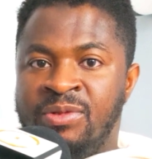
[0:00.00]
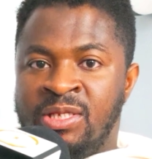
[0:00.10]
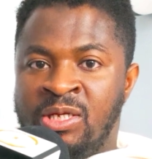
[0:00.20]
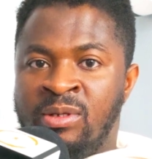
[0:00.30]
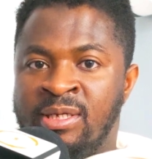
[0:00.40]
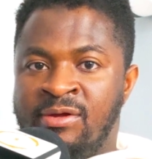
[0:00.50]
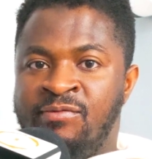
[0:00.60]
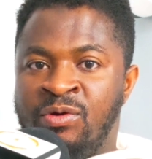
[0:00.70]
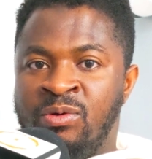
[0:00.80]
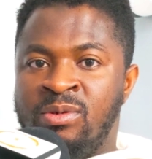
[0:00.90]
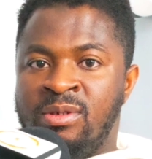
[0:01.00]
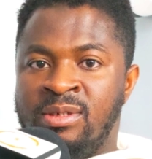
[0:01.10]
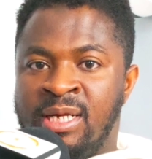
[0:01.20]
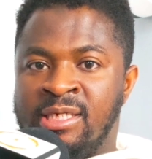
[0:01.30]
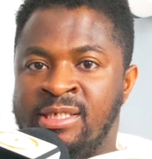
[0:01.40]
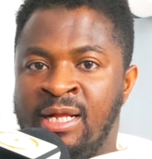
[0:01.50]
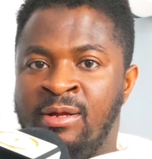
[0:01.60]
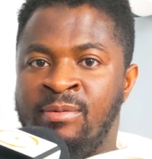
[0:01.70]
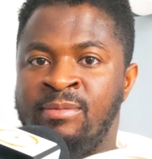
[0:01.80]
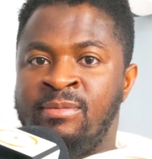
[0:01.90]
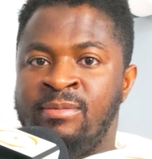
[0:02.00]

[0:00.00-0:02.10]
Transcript: they will give you the asylum.